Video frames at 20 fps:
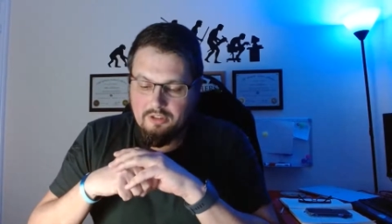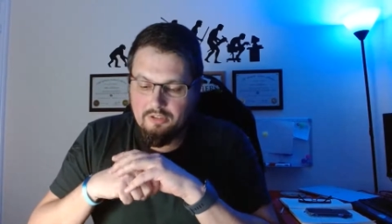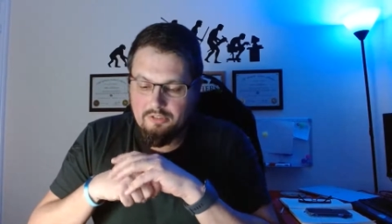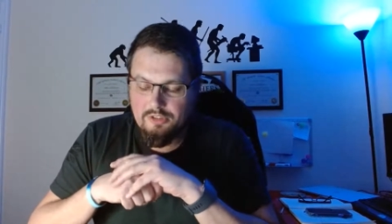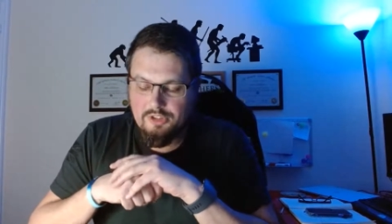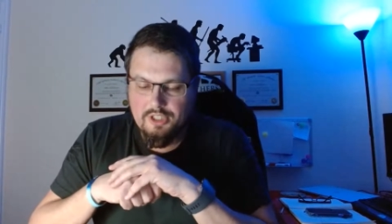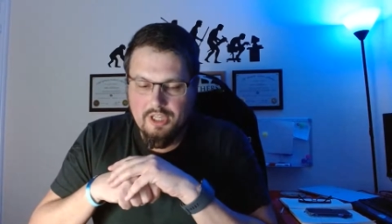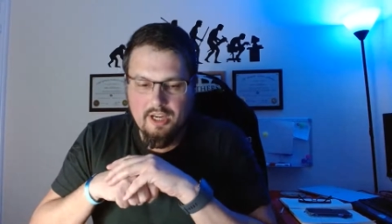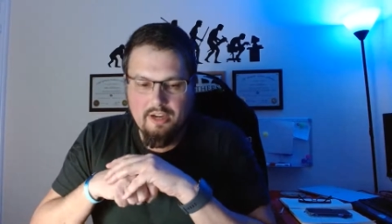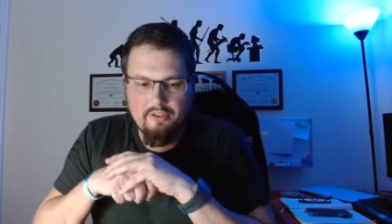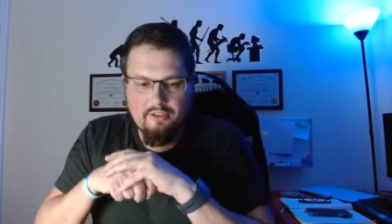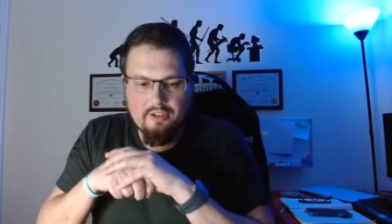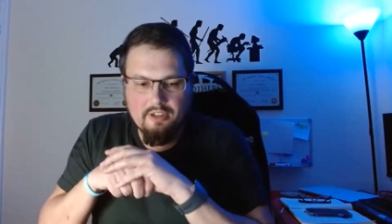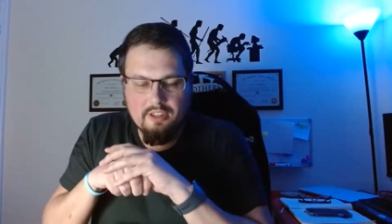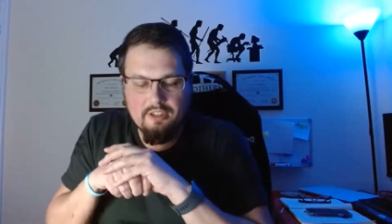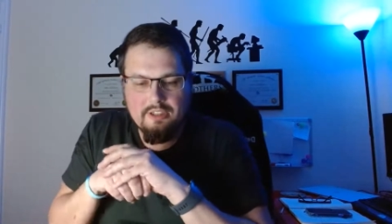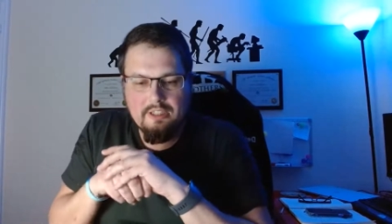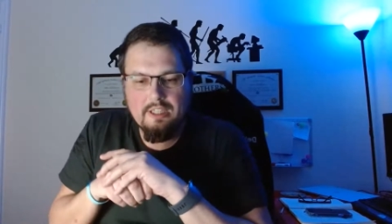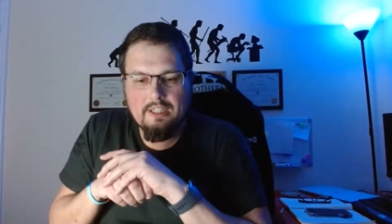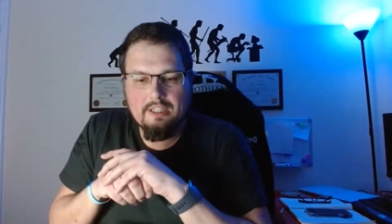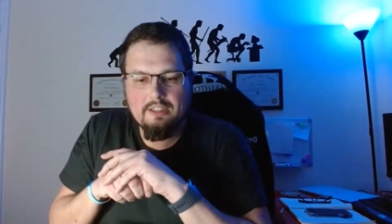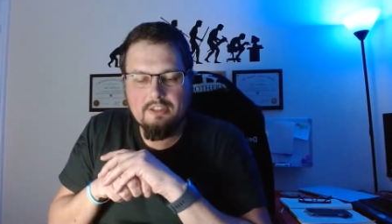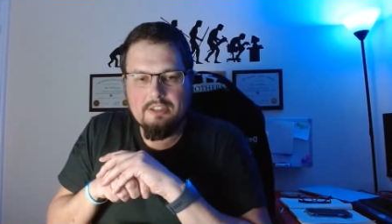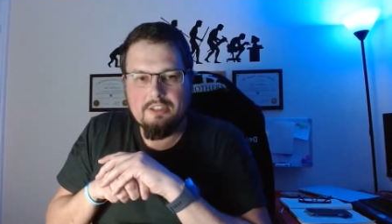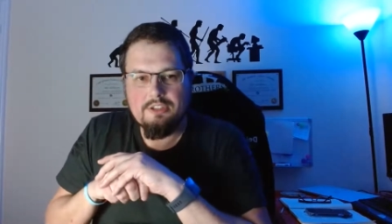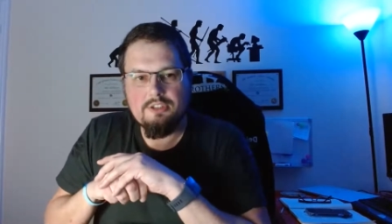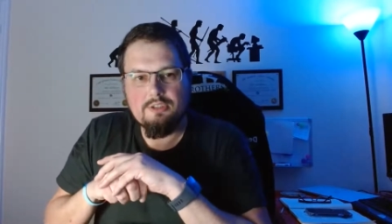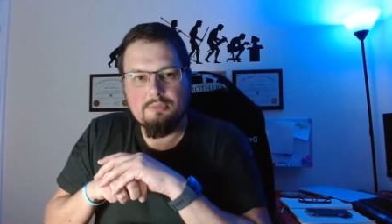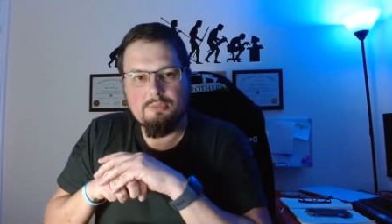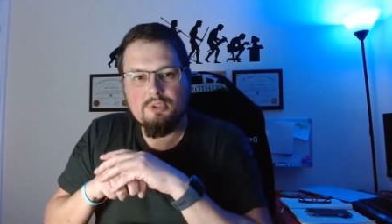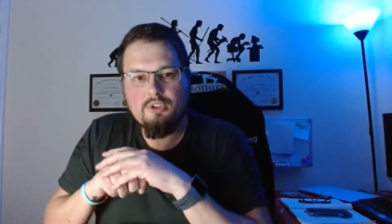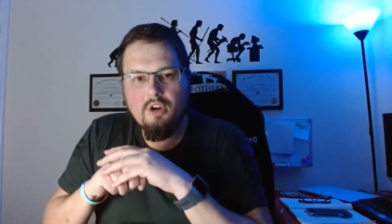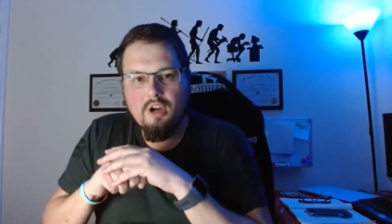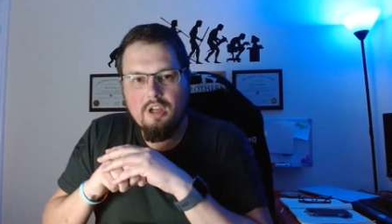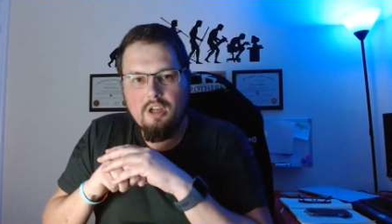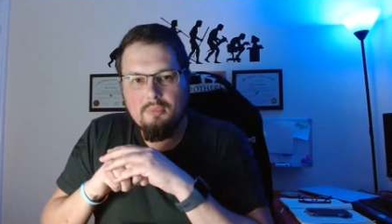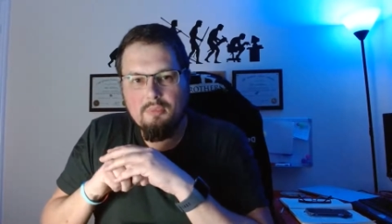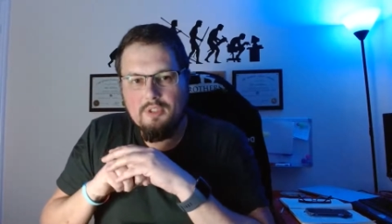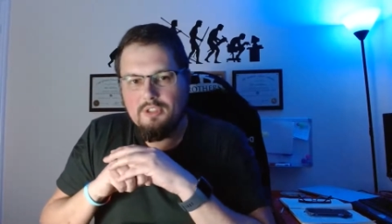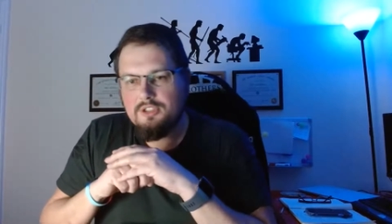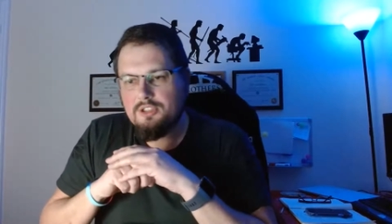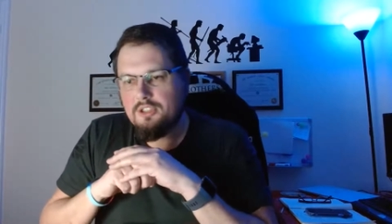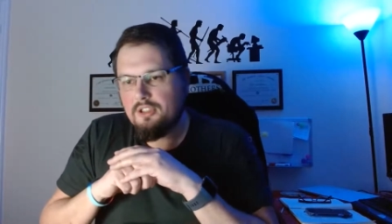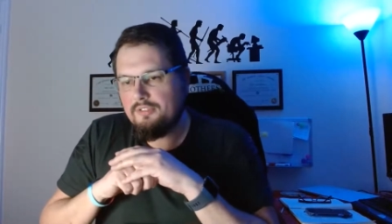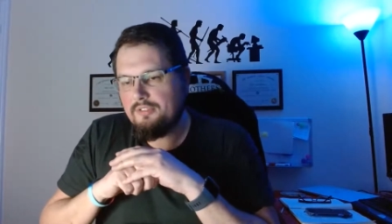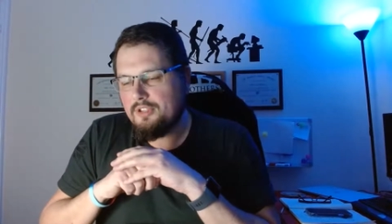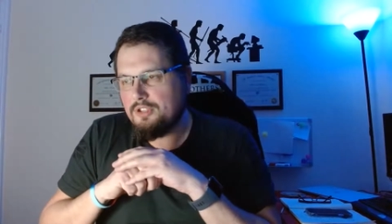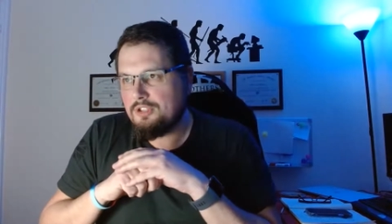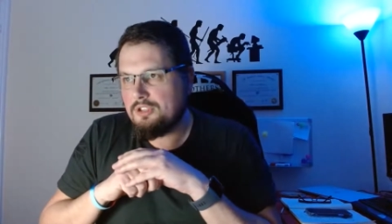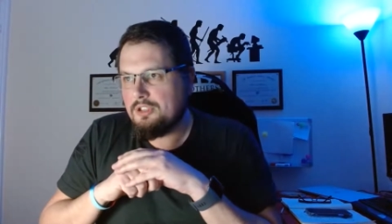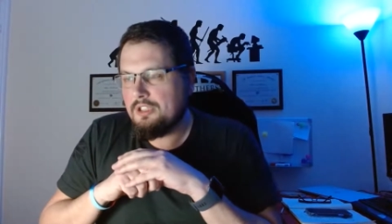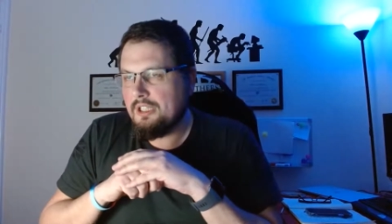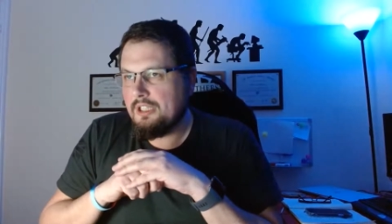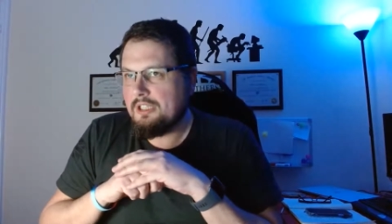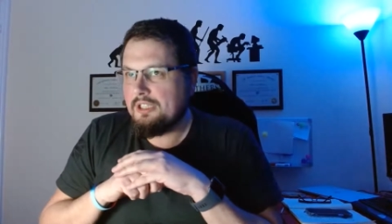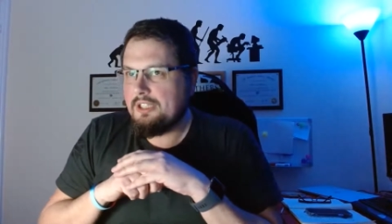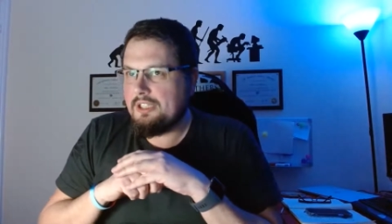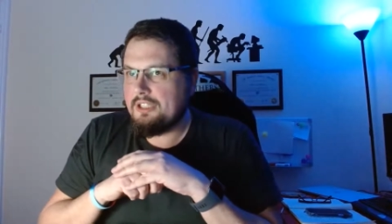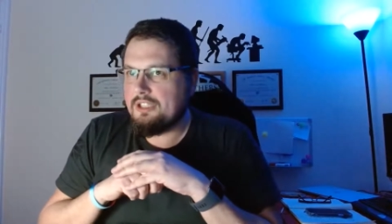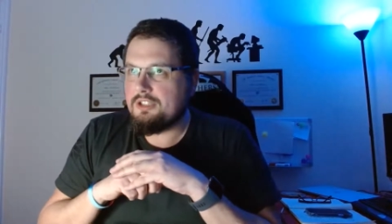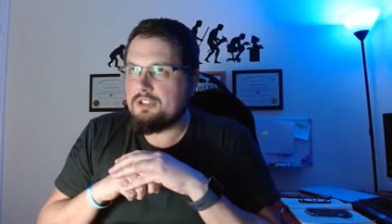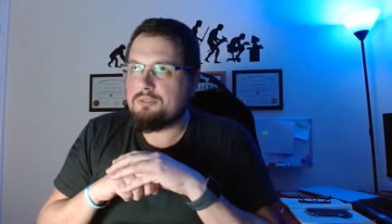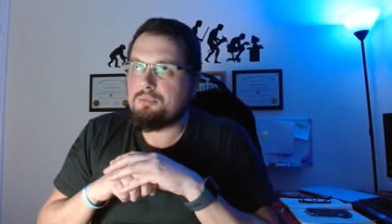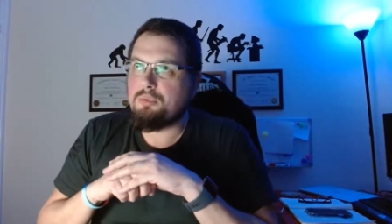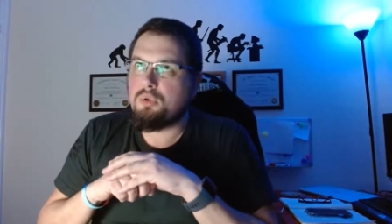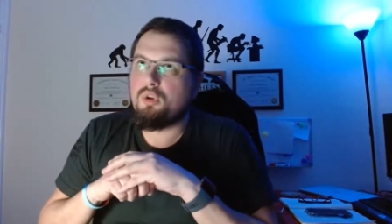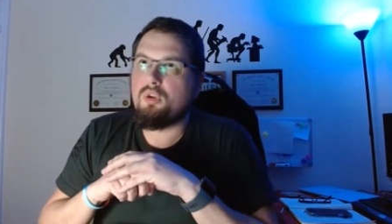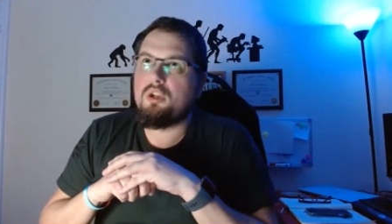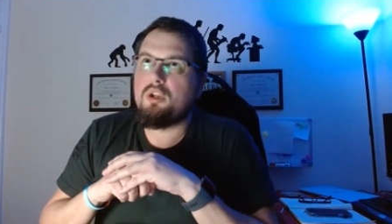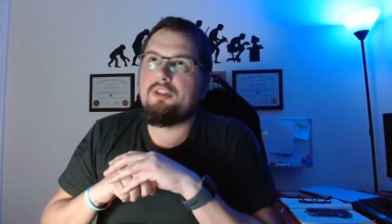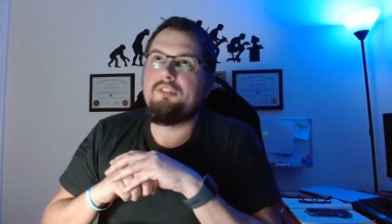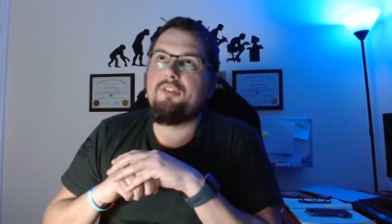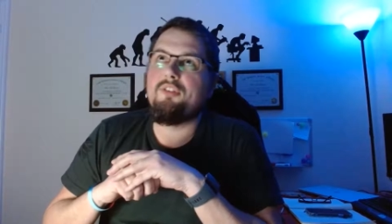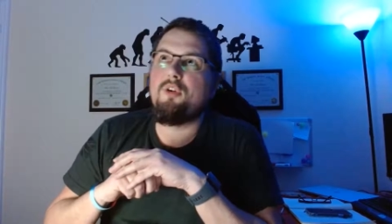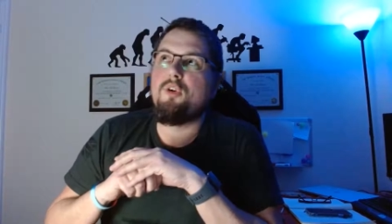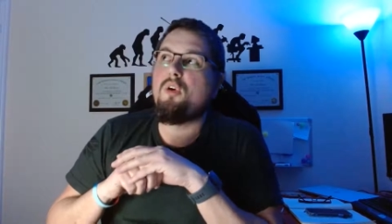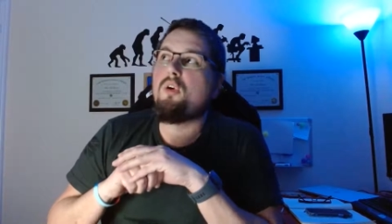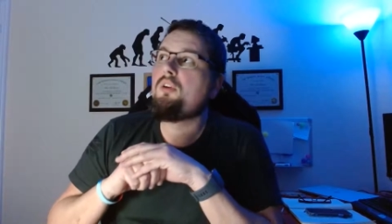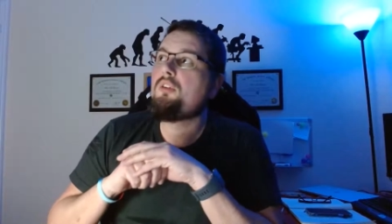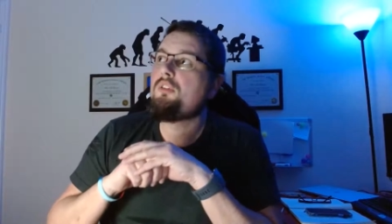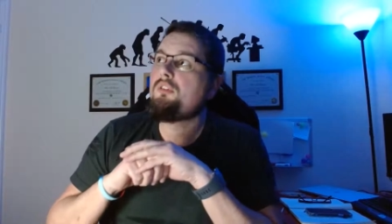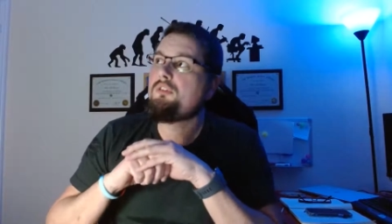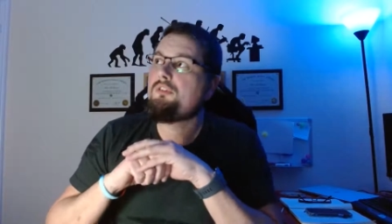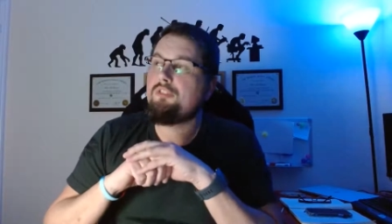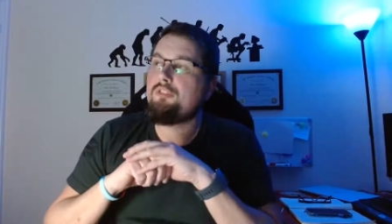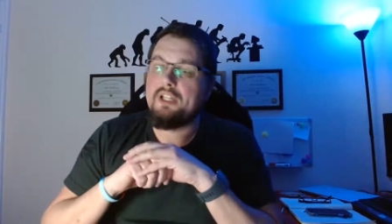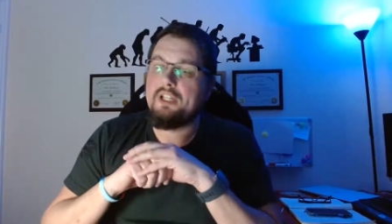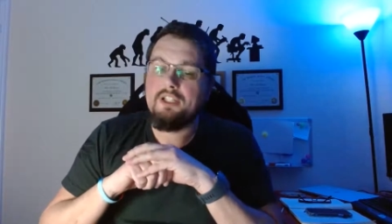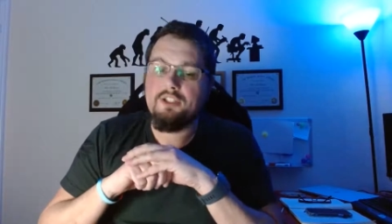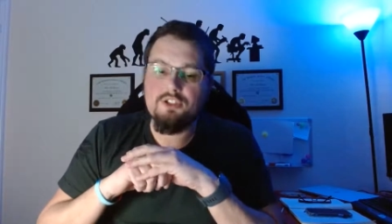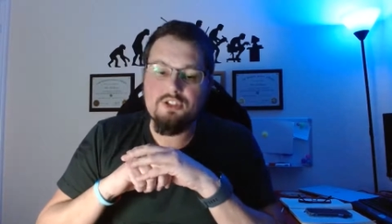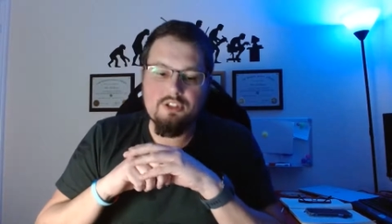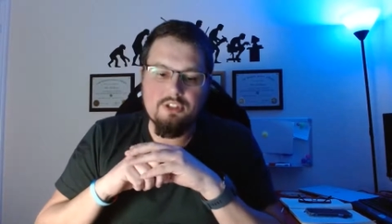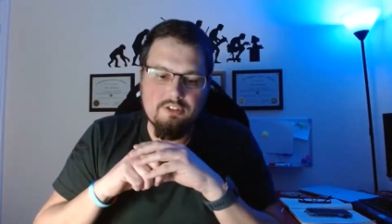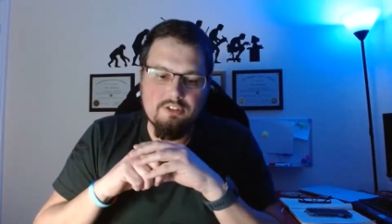sharing and subscribing and stuff is purely for reach,